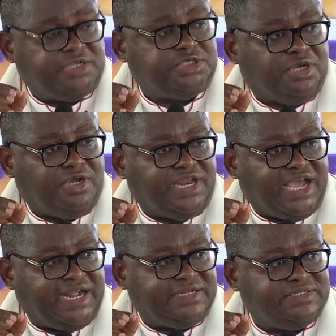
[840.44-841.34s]
sure
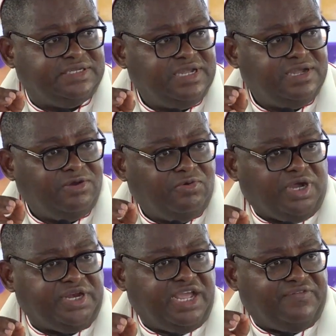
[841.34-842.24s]
that
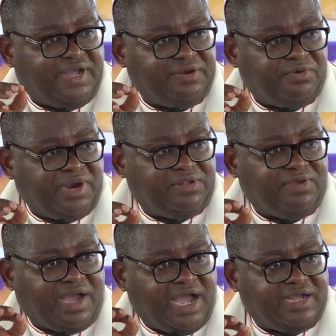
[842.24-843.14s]
whatever the rector
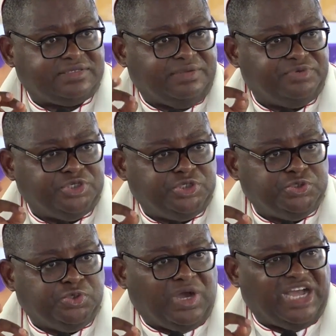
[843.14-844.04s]
asks them to
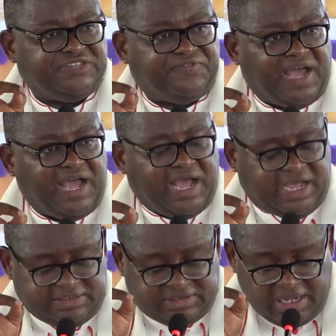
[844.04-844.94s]
do as far
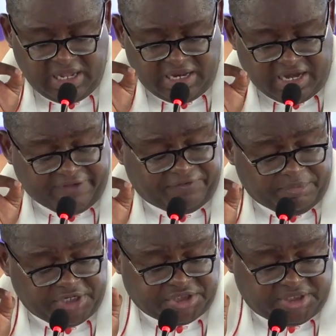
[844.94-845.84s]
as their
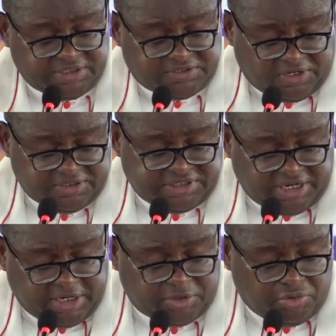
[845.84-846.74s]
formation is
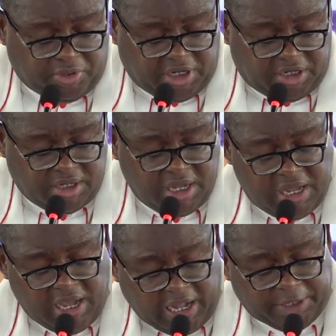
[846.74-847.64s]
concerned, they do it
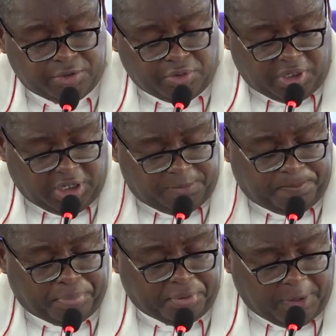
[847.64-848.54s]
and do
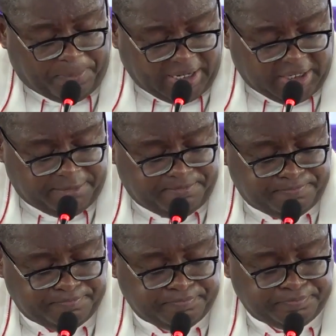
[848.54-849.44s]
it properly.
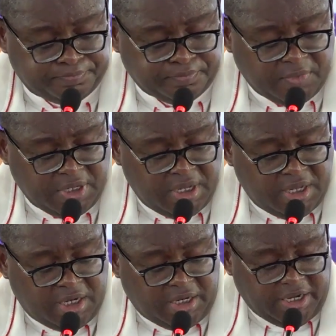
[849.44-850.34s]

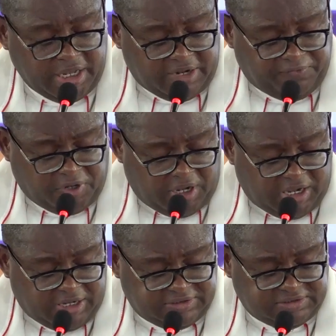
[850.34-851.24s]
And then, of
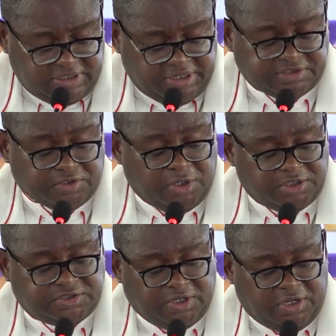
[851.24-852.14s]
course, it is
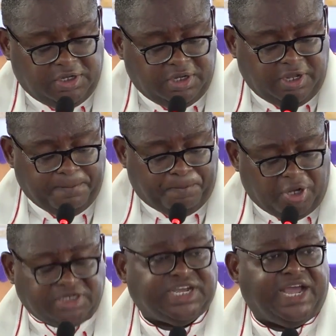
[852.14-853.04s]
also
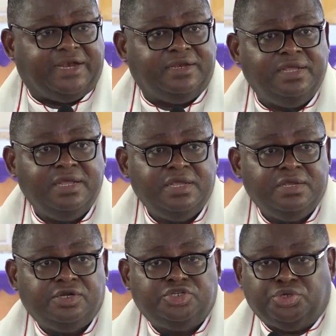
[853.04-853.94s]
important
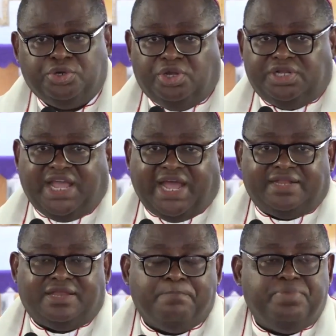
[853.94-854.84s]
to note
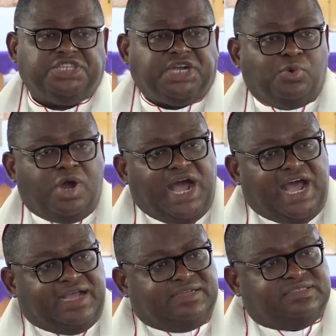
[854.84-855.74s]
that the bishop who
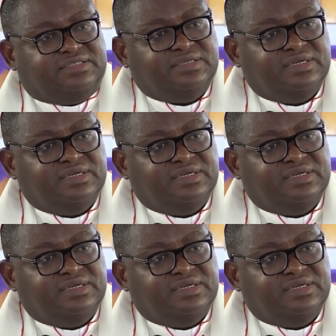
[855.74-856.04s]
has